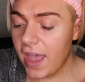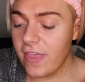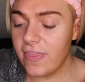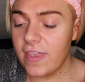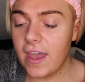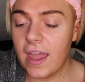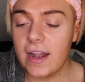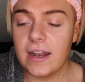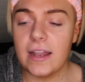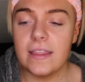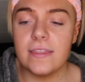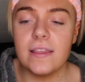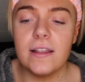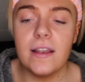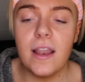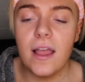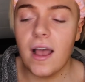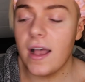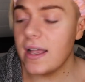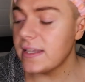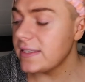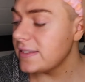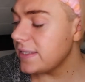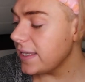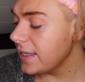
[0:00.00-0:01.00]
And then the
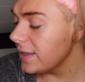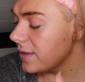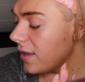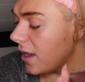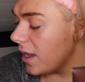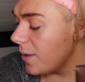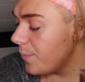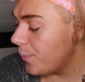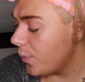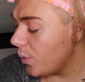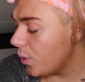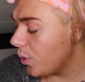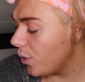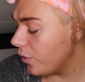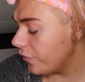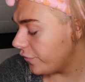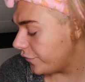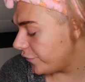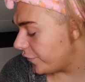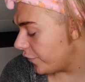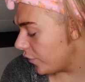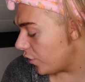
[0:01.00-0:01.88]
last thing that I bought